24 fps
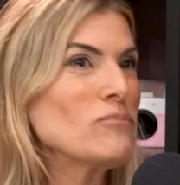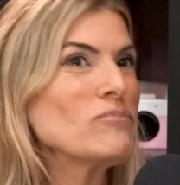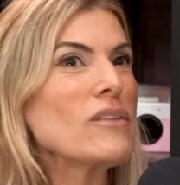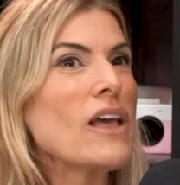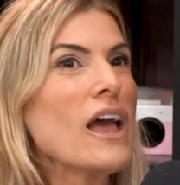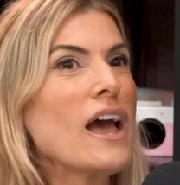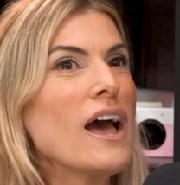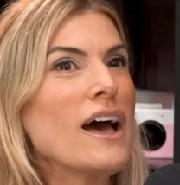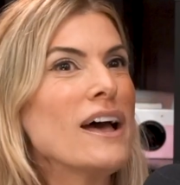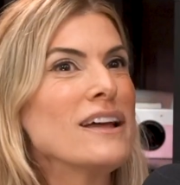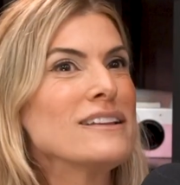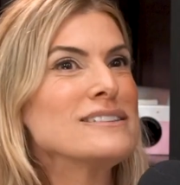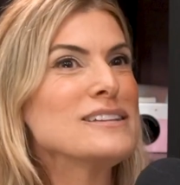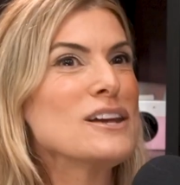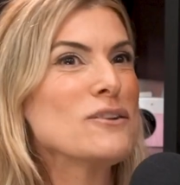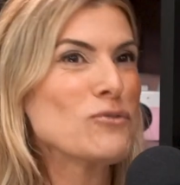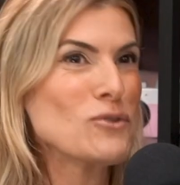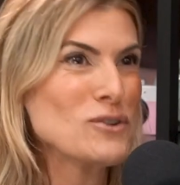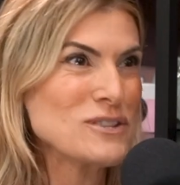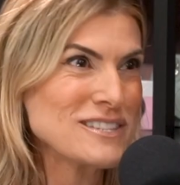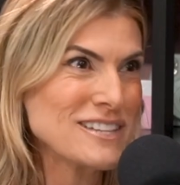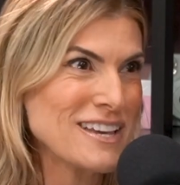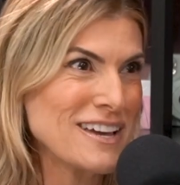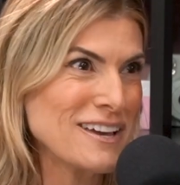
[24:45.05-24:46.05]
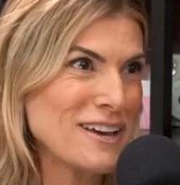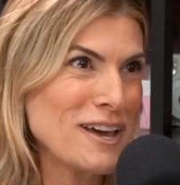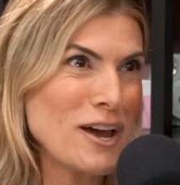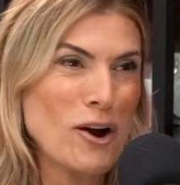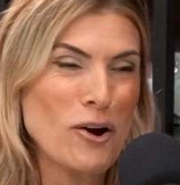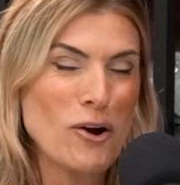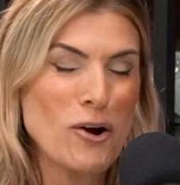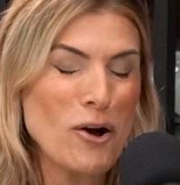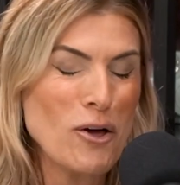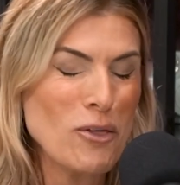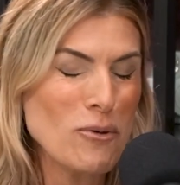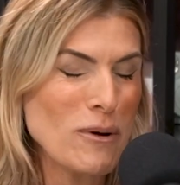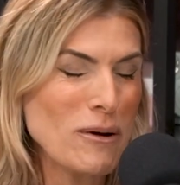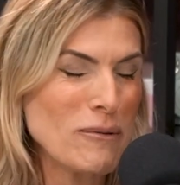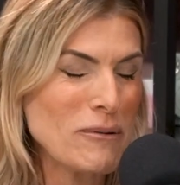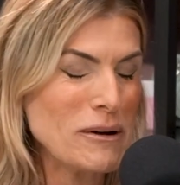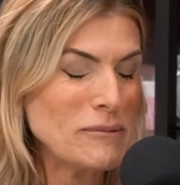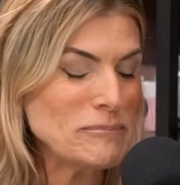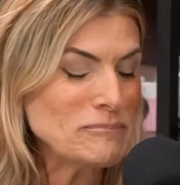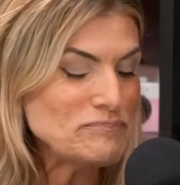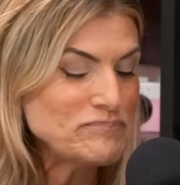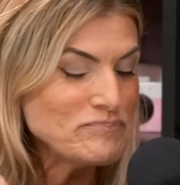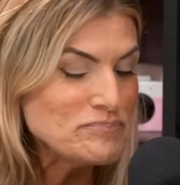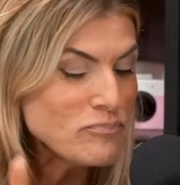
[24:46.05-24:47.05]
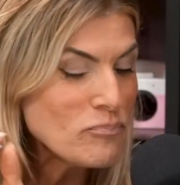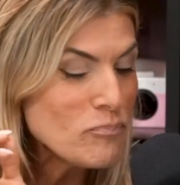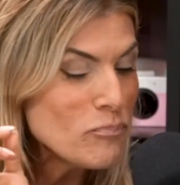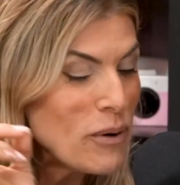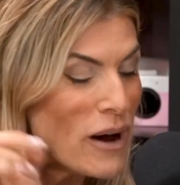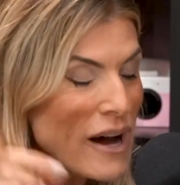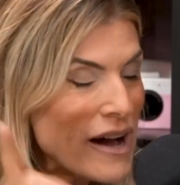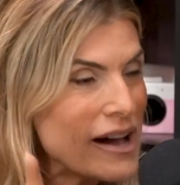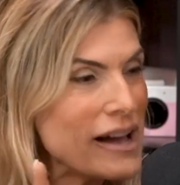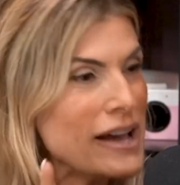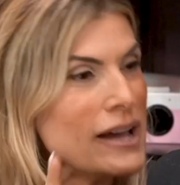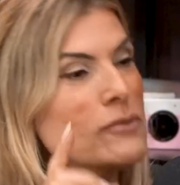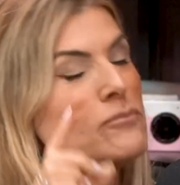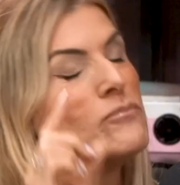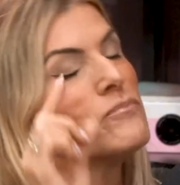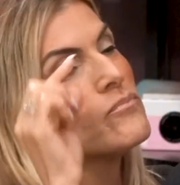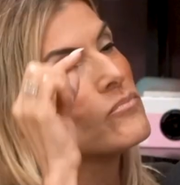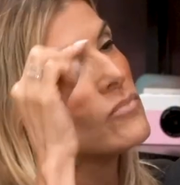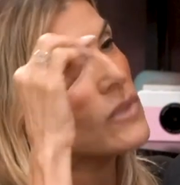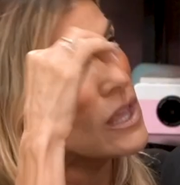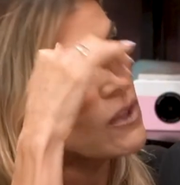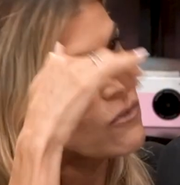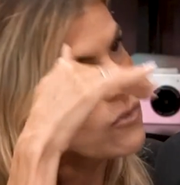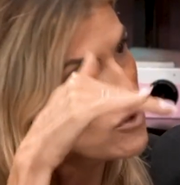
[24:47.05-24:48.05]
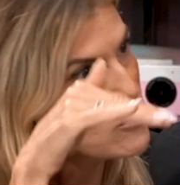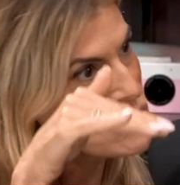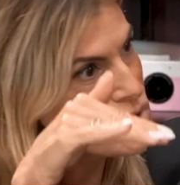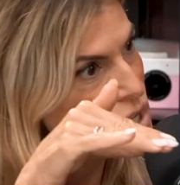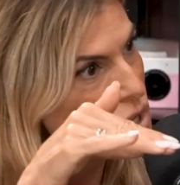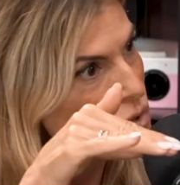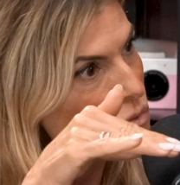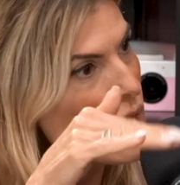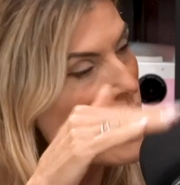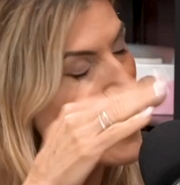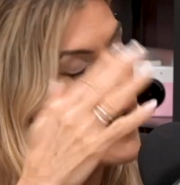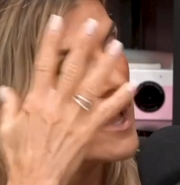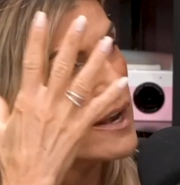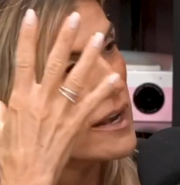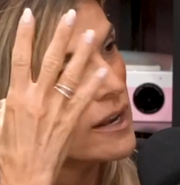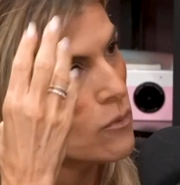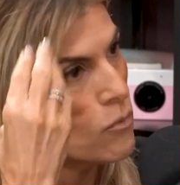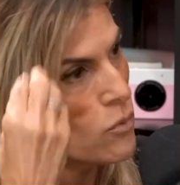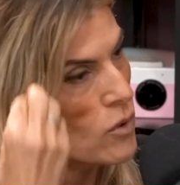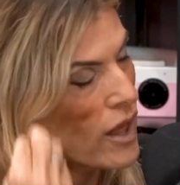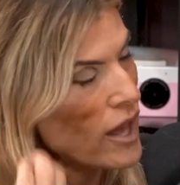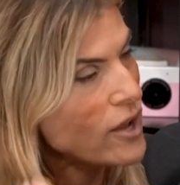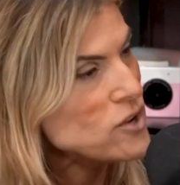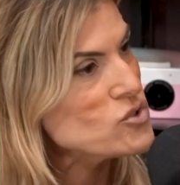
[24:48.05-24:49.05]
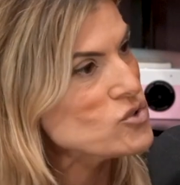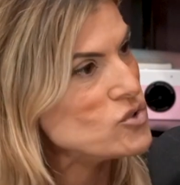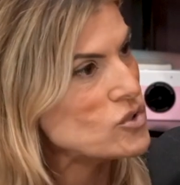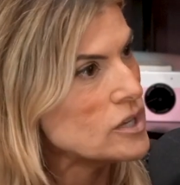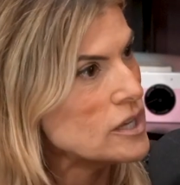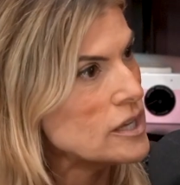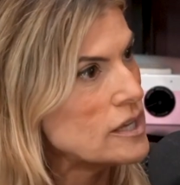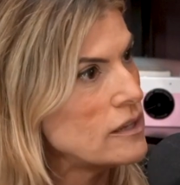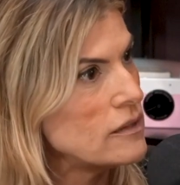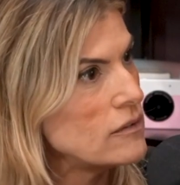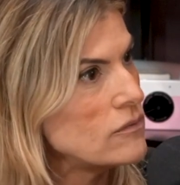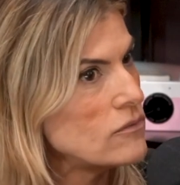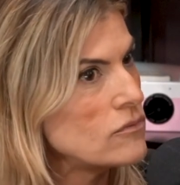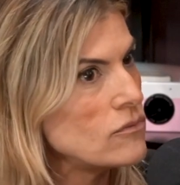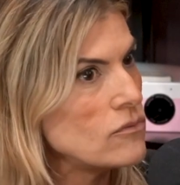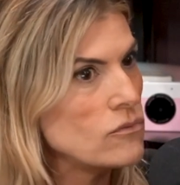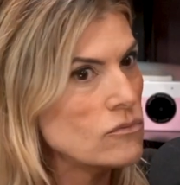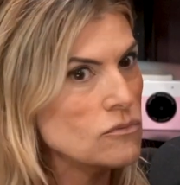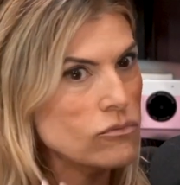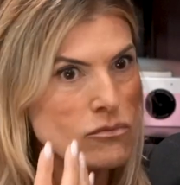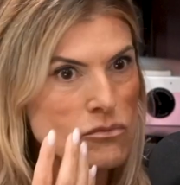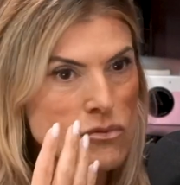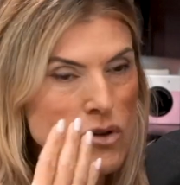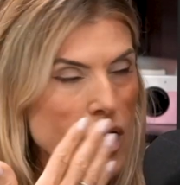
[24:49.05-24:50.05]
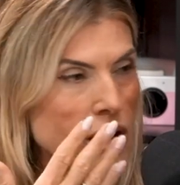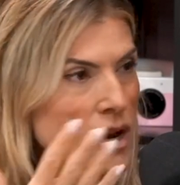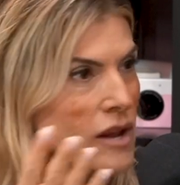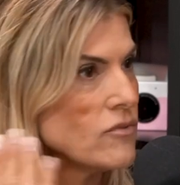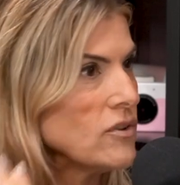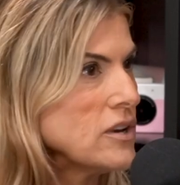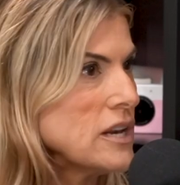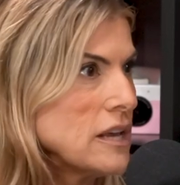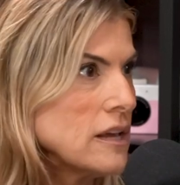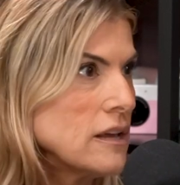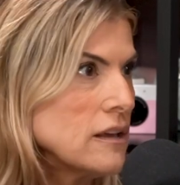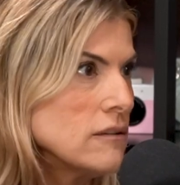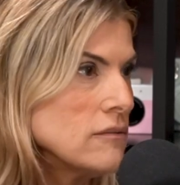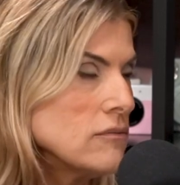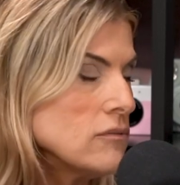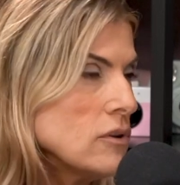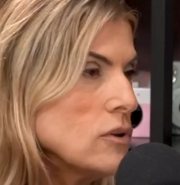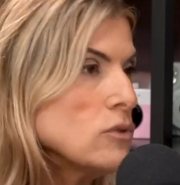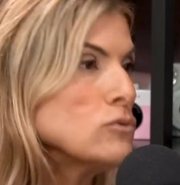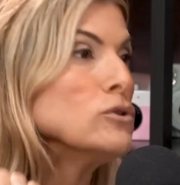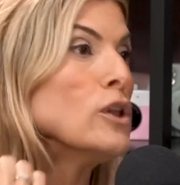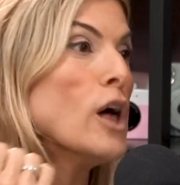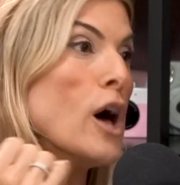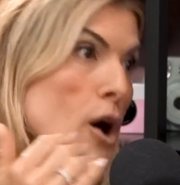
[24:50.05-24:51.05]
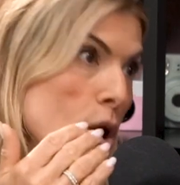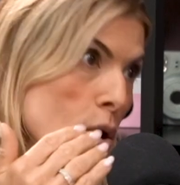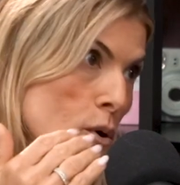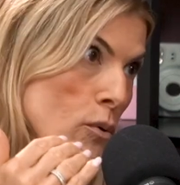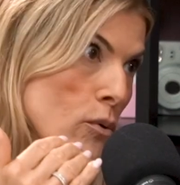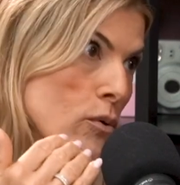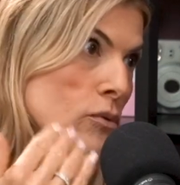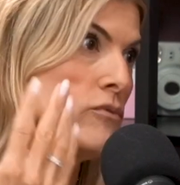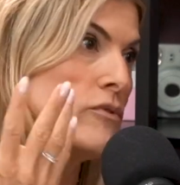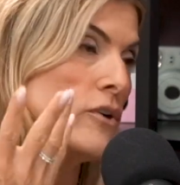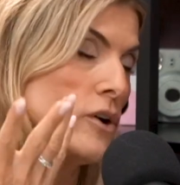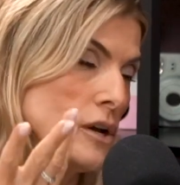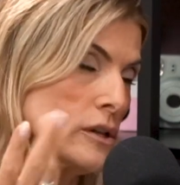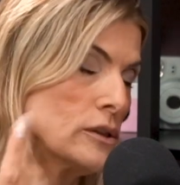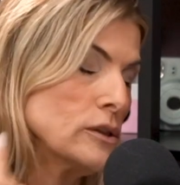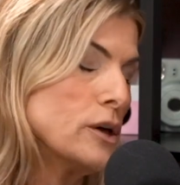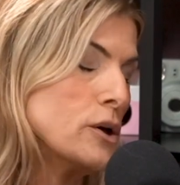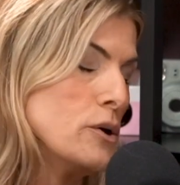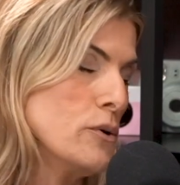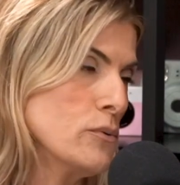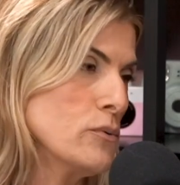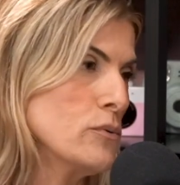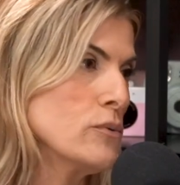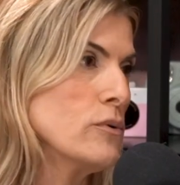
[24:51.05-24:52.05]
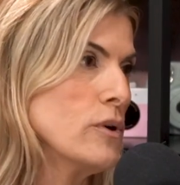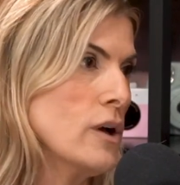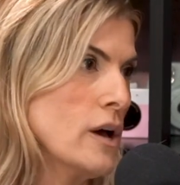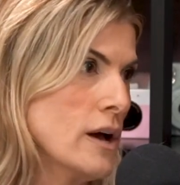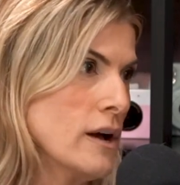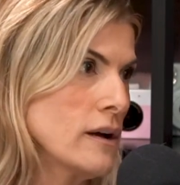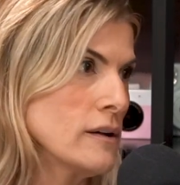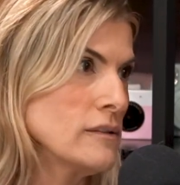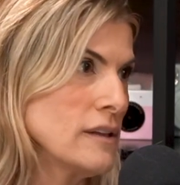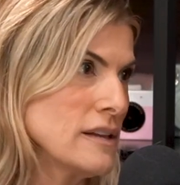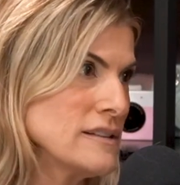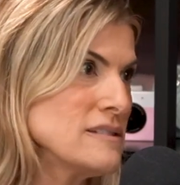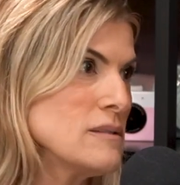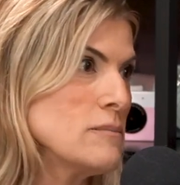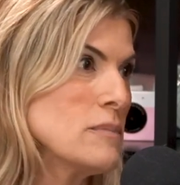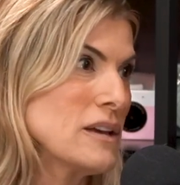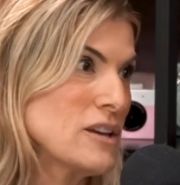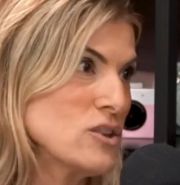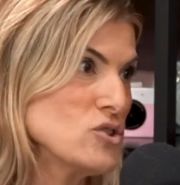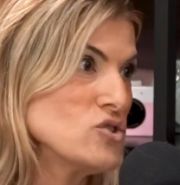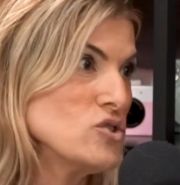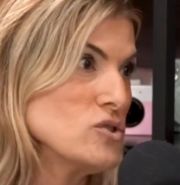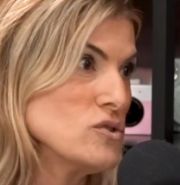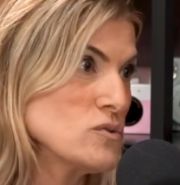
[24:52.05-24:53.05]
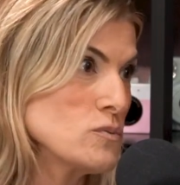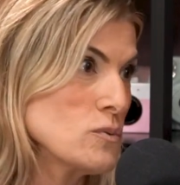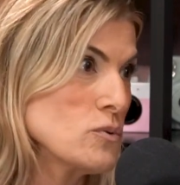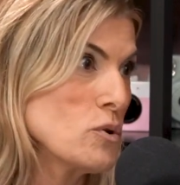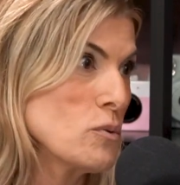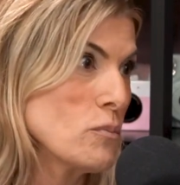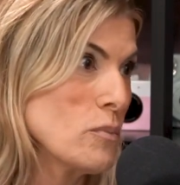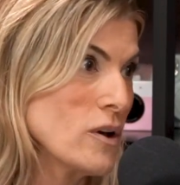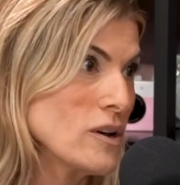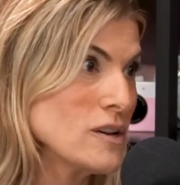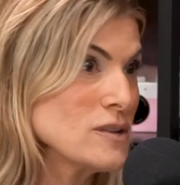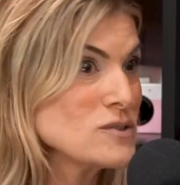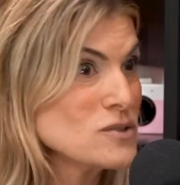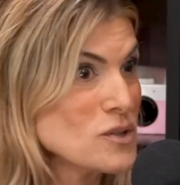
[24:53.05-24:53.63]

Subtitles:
Different skincare all the way around. But if you do that, it will actually not have any very low glycemic issues with your body.